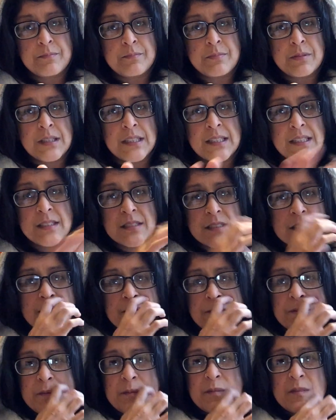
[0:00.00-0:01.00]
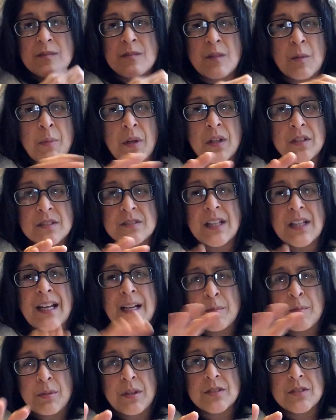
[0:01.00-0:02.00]
Please, I
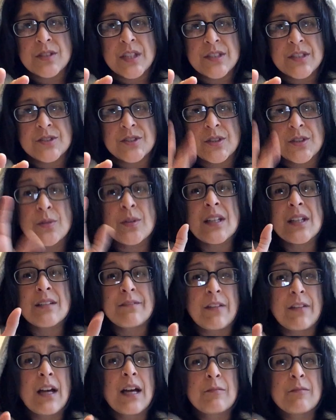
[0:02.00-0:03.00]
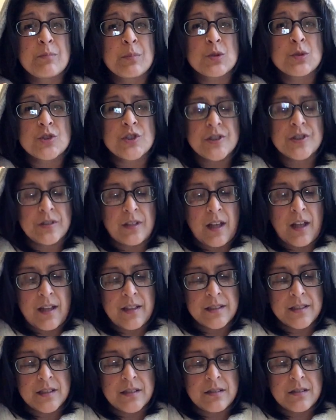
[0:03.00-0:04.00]
apologise to you if I have butchered
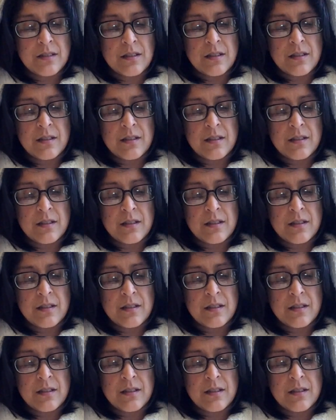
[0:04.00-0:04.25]
that.